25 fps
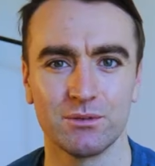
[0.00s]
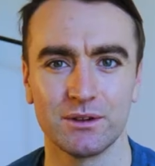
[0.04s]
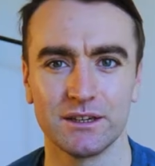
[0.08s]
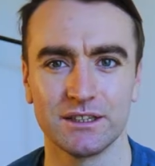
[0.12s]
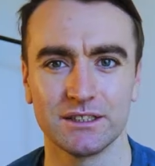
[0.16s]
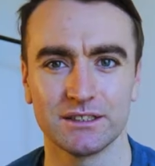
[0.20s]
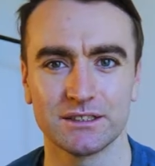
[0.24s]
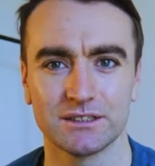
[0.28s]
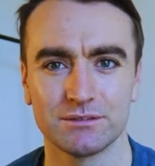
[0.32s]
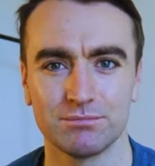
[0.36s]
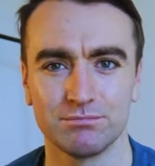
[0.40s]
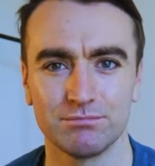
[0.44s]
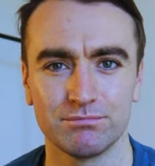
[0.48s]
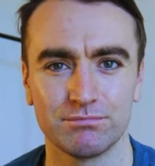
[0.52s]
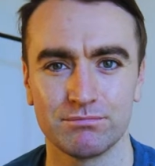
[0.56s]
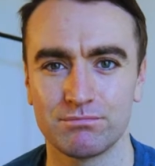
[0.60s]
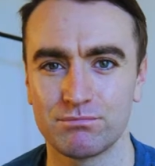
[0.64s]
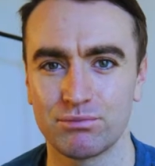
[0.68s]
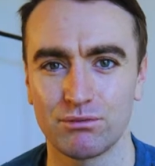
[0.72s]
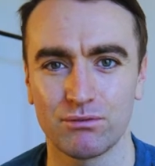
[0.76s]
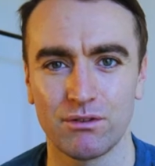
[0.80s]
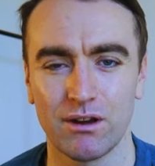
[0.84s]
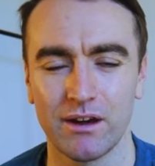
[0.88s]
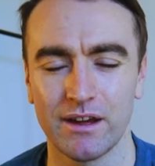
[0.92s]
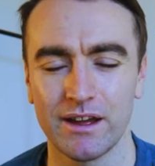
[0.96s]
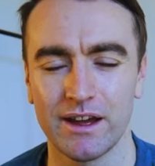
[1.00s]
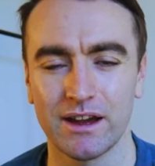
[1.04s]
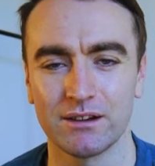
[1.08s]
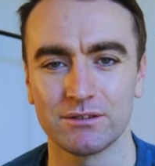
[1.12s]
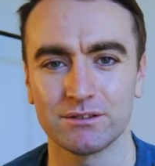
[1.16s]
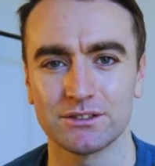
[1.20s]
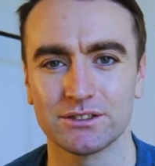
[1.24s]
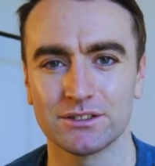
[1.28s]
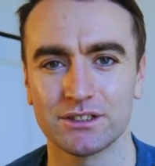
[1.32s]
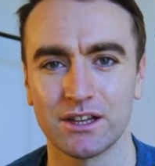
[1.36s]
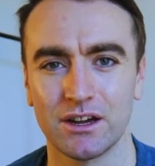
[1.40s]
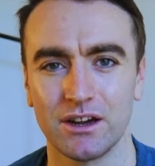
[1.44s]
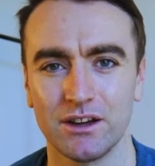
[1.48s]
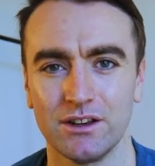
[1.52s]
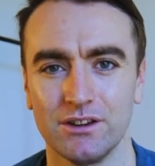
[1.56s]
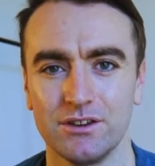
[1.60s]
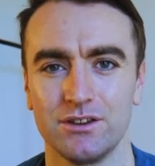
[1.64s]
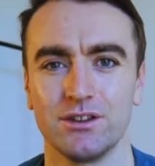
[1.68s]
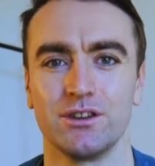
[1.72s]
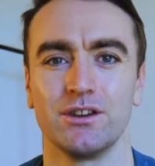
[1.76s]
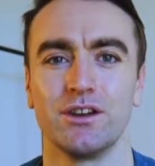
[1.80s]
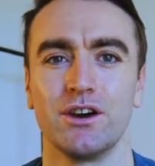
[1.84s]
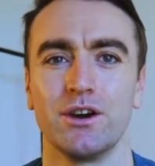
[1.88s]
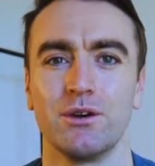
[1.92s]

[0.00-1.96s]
when it's bright outside,